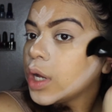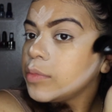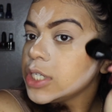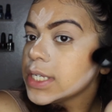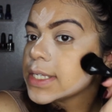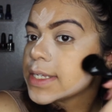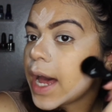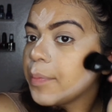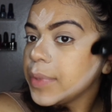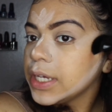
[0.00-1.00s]
I'm just
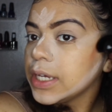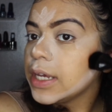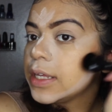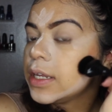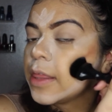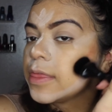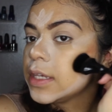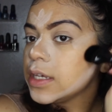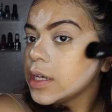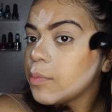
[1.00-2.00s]
tapping in
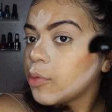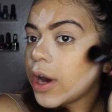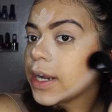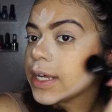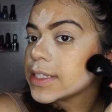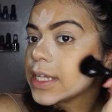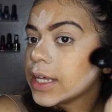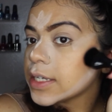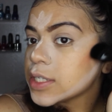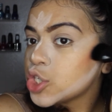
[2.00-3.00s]
the product
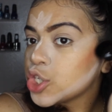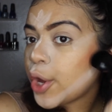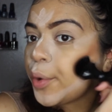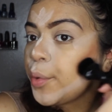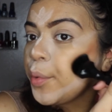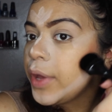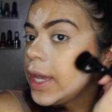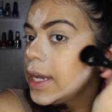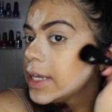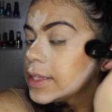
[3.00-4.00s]
like so.
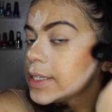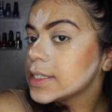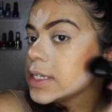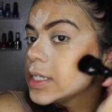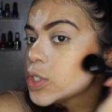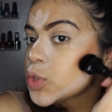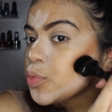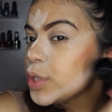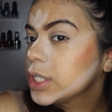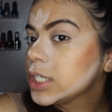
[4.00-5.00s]
This is
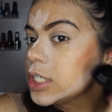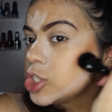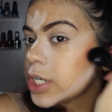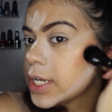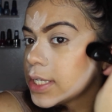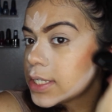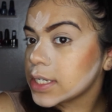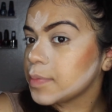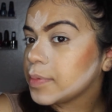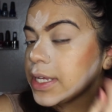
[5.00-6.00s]
really
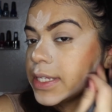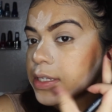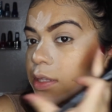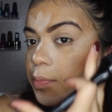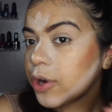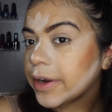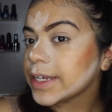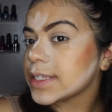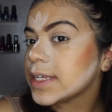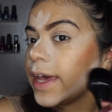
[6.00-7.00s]
just placing the
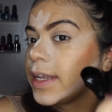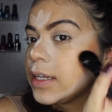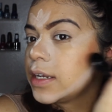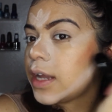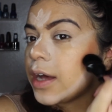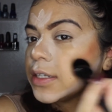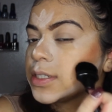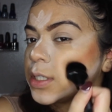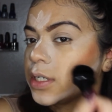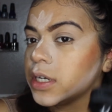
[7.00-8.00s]
product and
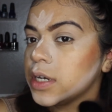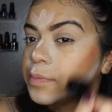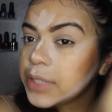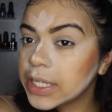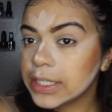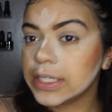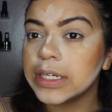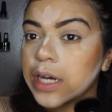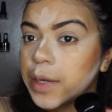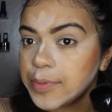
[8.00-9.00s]
not blending
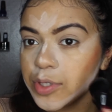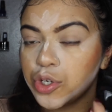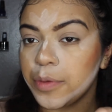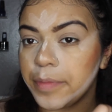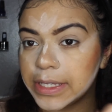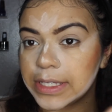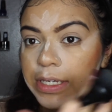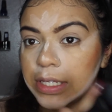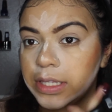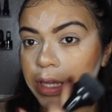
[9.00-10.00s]
it up, so you're
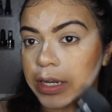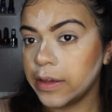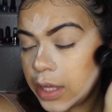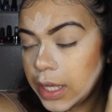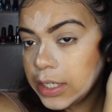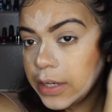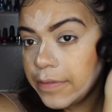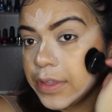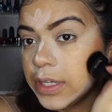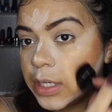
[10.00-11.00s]
mixing in any of
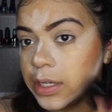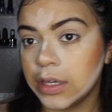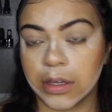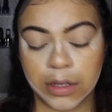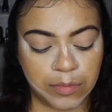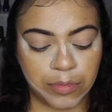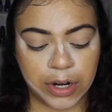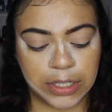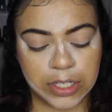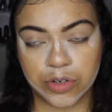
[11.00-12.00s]
the
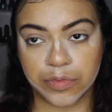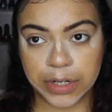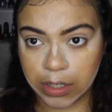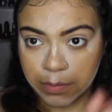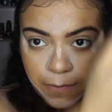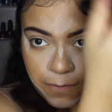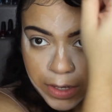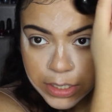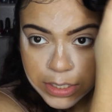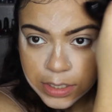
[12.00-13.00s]
product that's already on my
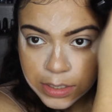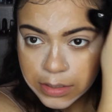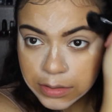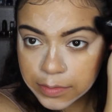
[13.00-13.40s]
face.